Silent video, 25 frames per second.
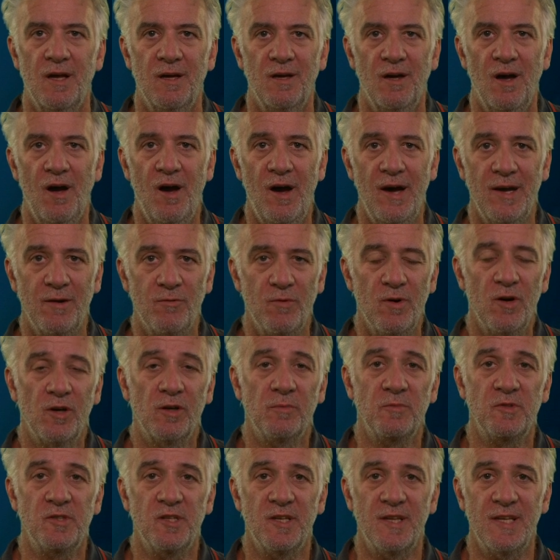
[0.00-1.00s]
Hi,
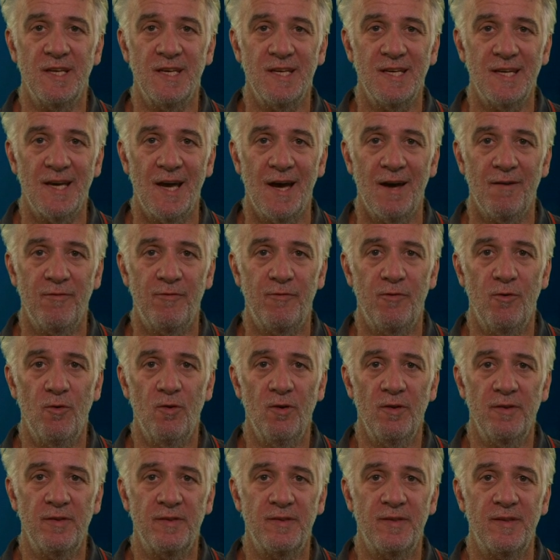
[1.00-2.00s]
welcome to the
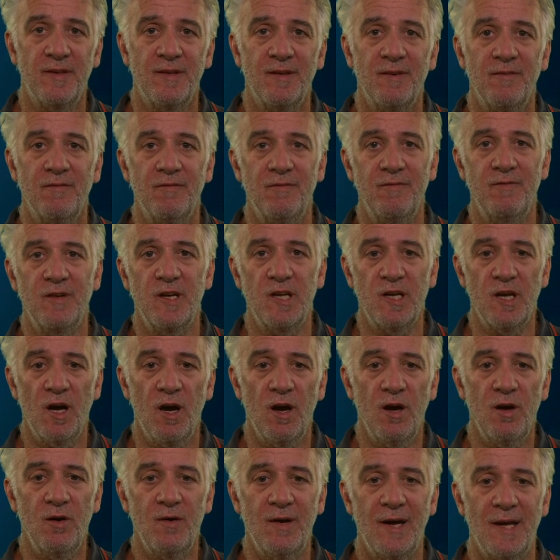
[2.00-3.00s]
fourth
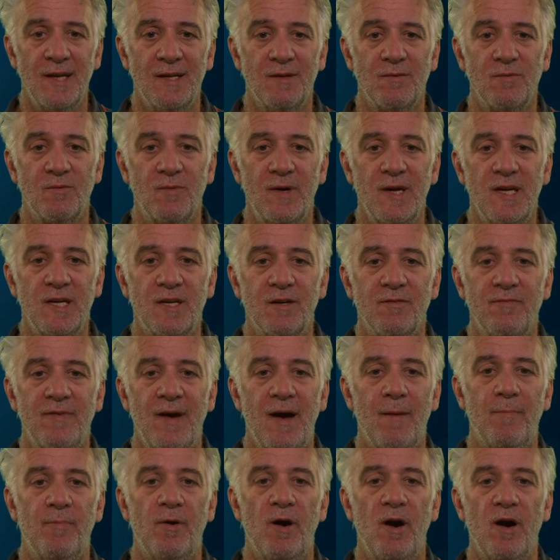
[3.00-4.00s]
video and week of
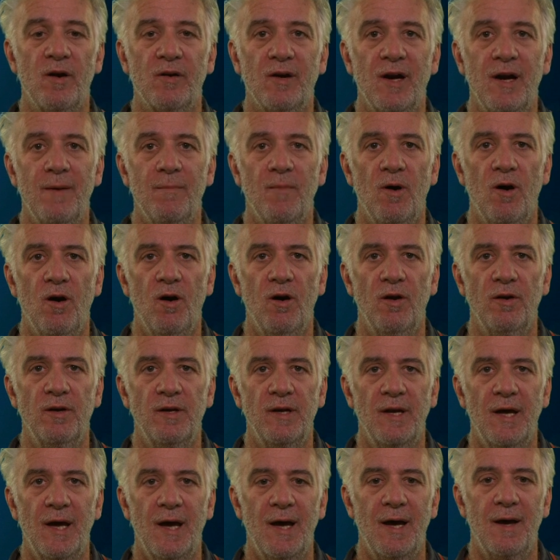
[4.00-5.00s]
our program
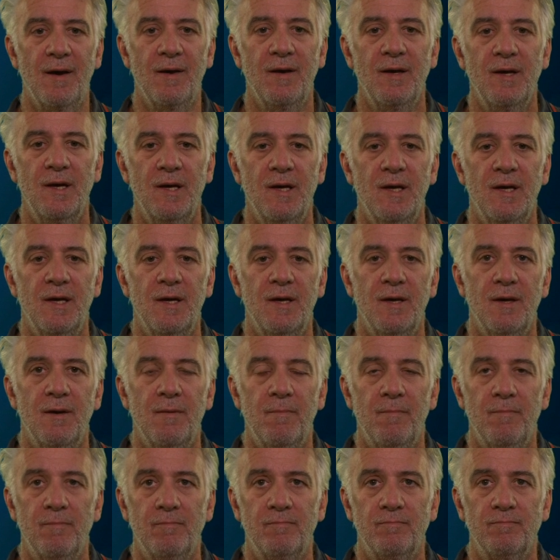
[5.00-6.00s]
on
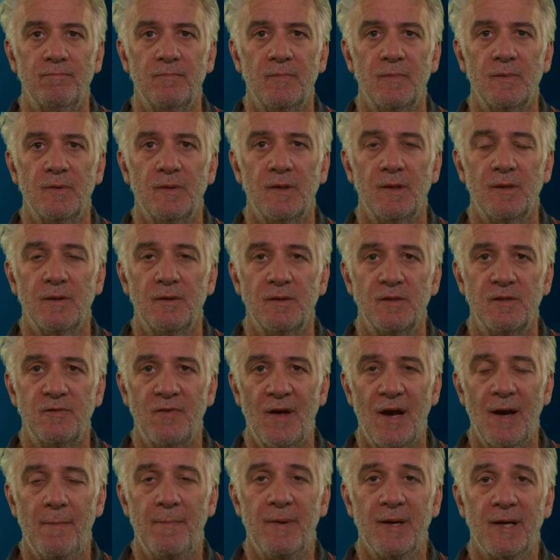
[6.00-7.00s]

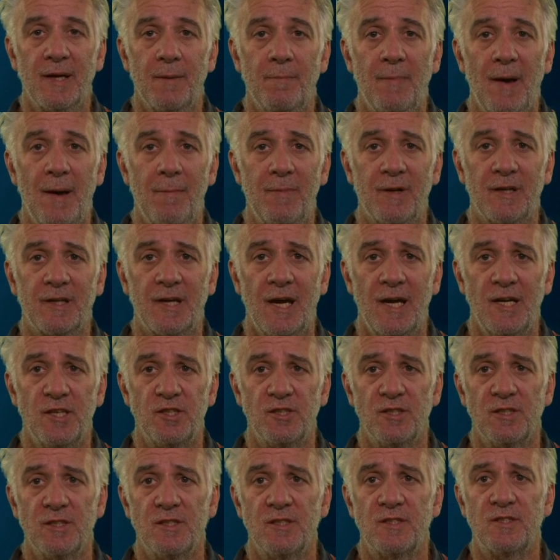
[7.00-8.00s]
developing a
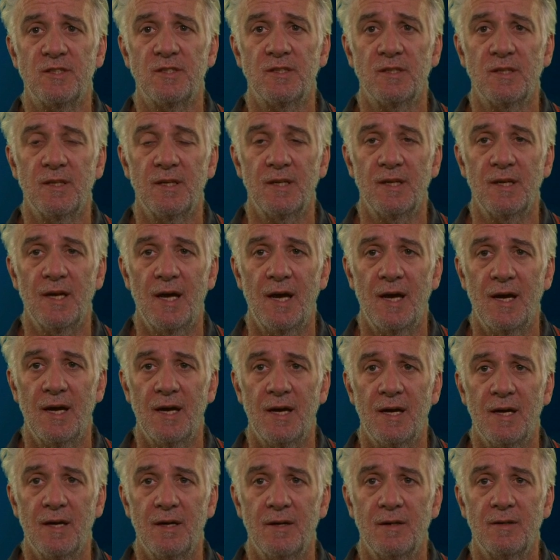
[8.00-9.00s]
publications
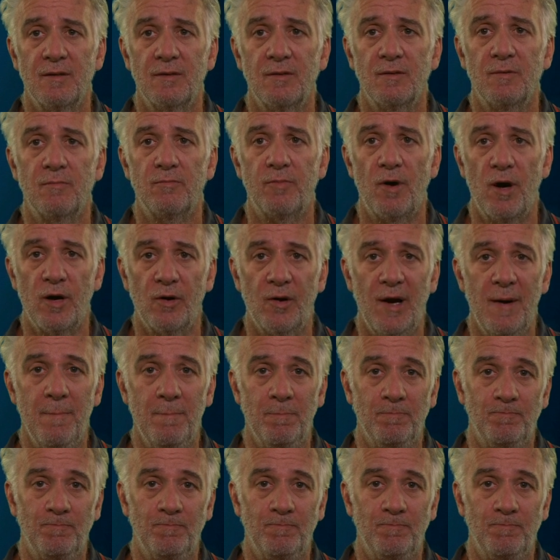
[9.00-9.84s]
program.